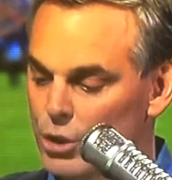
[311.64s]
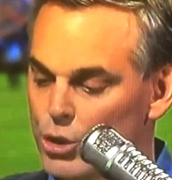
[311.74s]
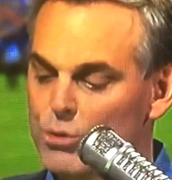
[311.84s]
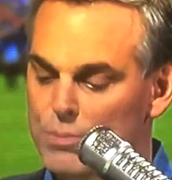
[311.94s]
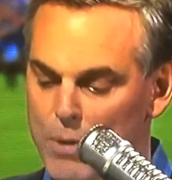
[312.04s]

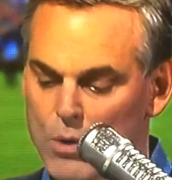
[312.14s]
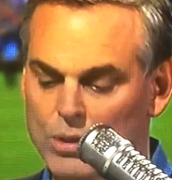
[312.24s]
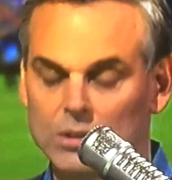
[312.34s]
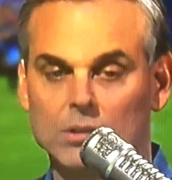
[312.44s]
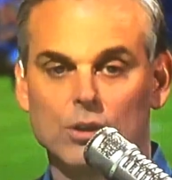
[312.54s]
You
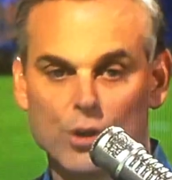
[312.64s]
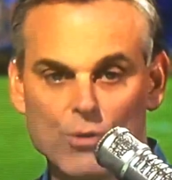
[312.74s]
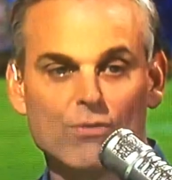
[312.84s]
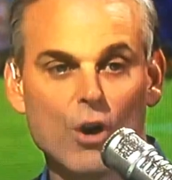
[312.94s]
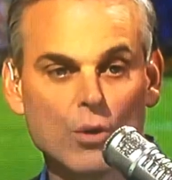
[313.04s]
spoke,
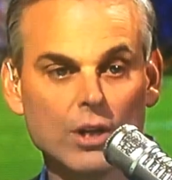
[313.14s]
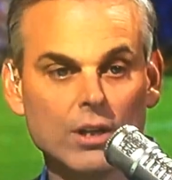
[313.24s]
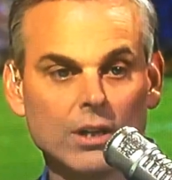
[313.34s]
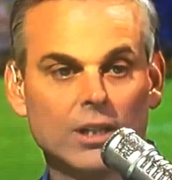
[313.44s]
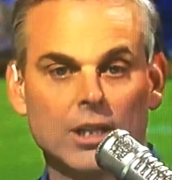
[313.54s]
you
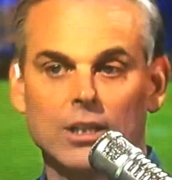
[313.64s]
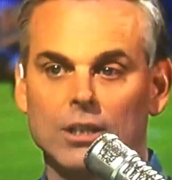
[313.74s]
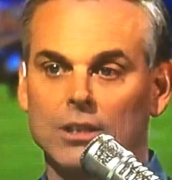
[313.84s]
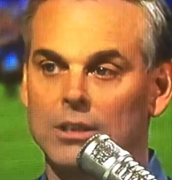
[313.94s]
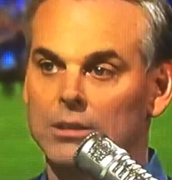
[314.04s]
voted,
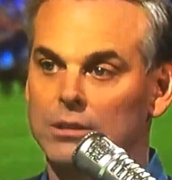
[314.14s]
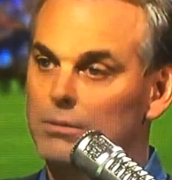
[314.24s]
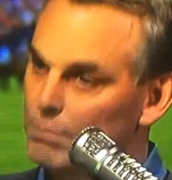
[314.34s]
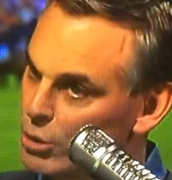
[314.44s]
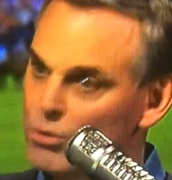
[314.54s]

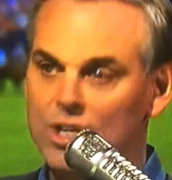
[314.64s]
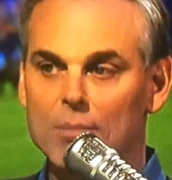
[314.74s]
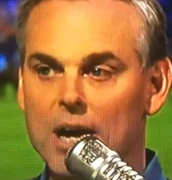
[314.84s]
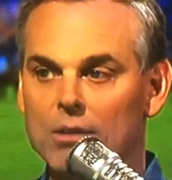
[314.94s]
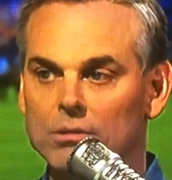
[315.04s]
blue
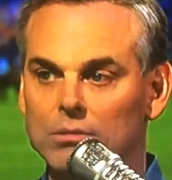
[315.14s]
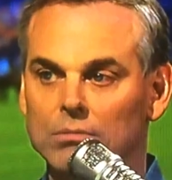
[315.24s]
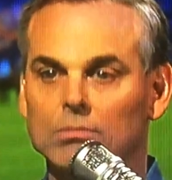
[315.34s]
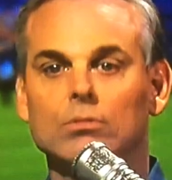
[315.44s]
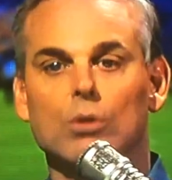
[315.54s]
team out,
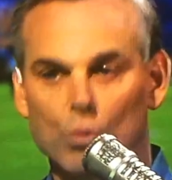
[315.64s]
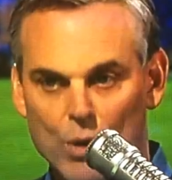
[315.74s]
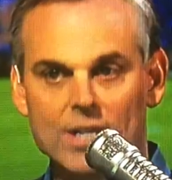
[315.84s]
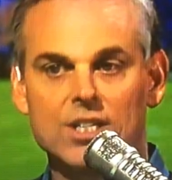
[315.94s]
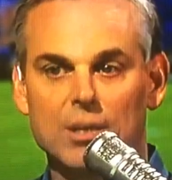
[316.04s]

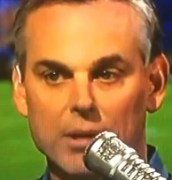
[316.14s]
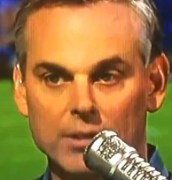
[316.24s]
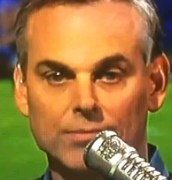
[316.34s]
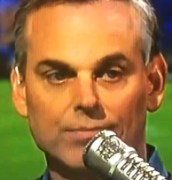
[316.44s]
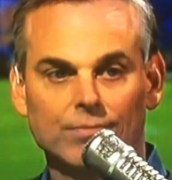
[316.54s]
red team
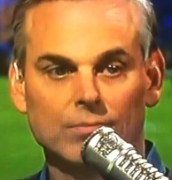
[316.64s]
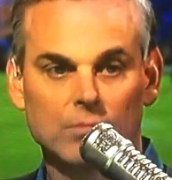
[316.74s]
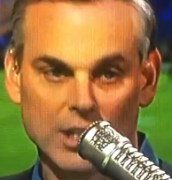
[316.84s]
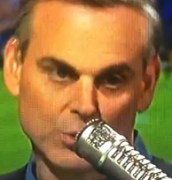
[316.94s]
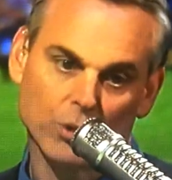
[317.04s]
in.
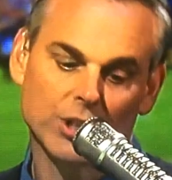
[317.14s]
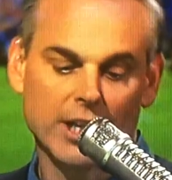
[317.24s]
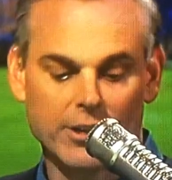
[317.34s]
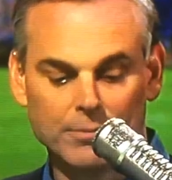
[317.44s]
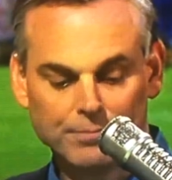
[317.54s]
Let's work
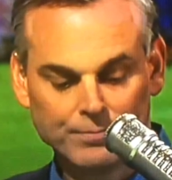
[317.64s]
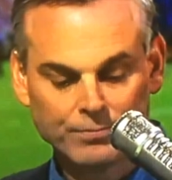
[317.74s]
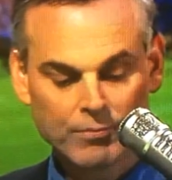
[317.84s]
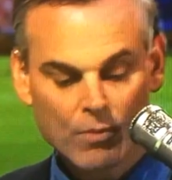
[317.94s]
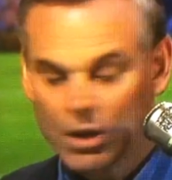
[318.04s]
together.
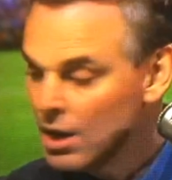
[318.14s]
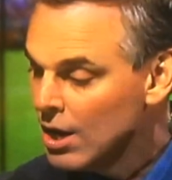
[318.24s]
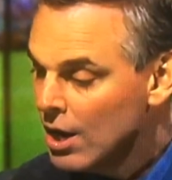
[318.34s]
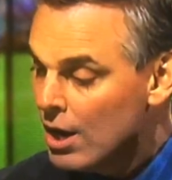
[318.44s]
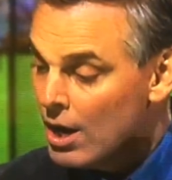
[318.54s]

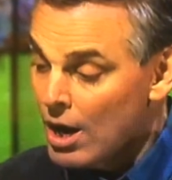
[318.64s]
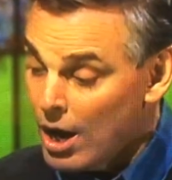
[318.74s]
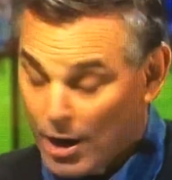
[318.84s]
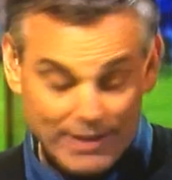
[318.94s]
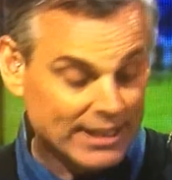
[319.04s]

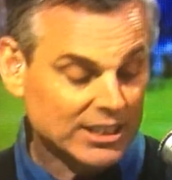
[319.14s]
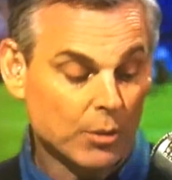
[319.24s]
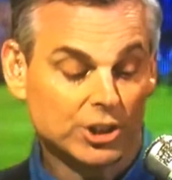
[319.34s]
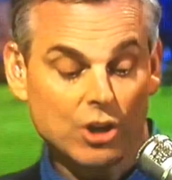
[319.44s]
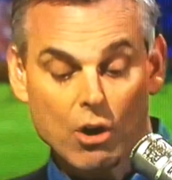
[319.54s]
All right, that's
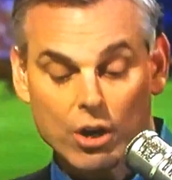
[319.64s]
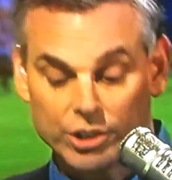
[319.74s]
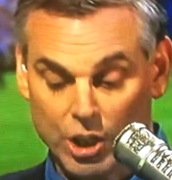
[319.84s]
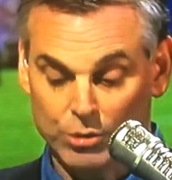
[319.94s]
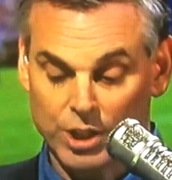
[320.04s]
how we start
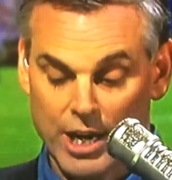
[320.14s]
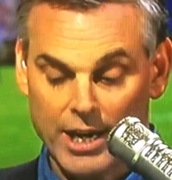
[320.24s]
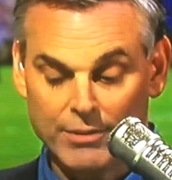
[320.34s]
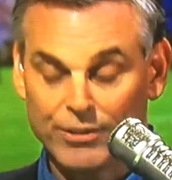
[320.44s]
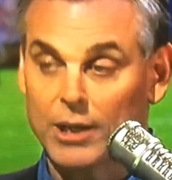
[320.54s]
our show
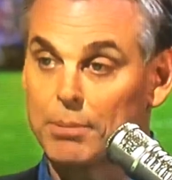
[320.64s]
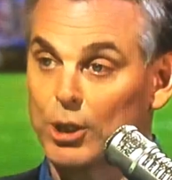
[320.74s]
today. I feel like